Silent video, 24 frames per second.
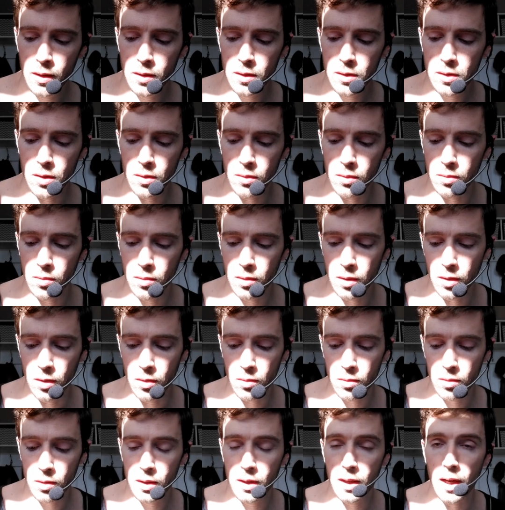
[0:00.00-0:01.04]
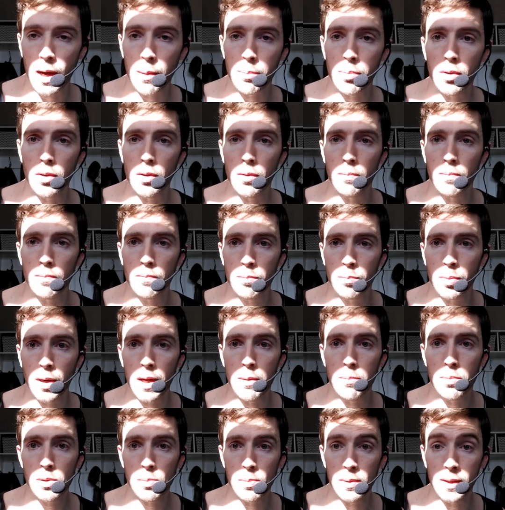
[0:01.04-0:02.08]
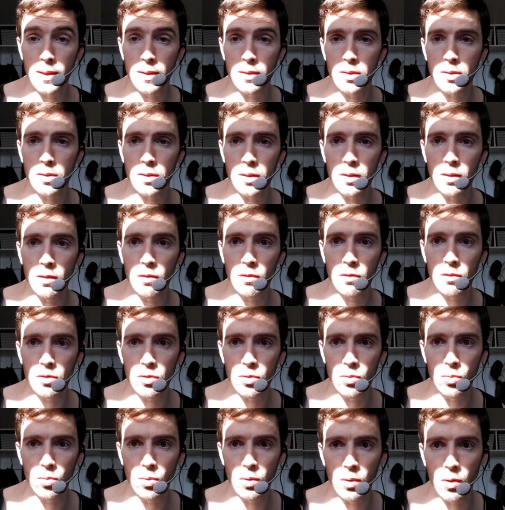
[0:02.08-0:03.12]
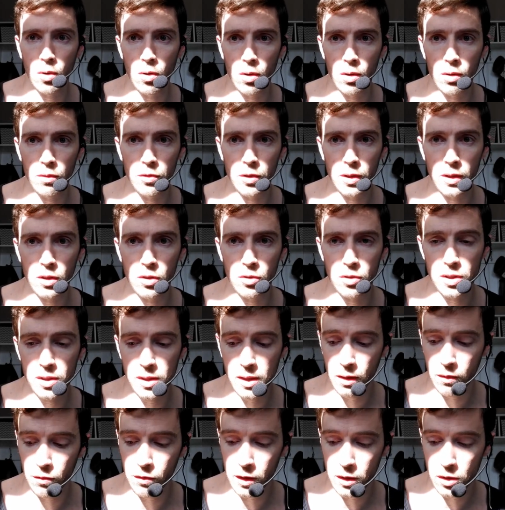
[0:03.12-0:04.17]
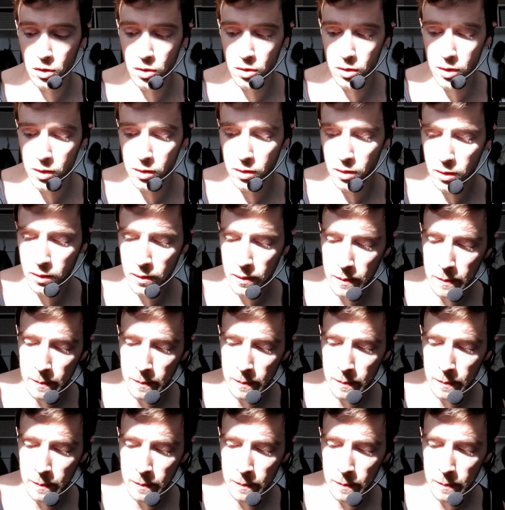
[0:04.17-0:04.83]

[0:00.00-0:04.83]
So, copper pipes potentially to all of like your sink fixtures.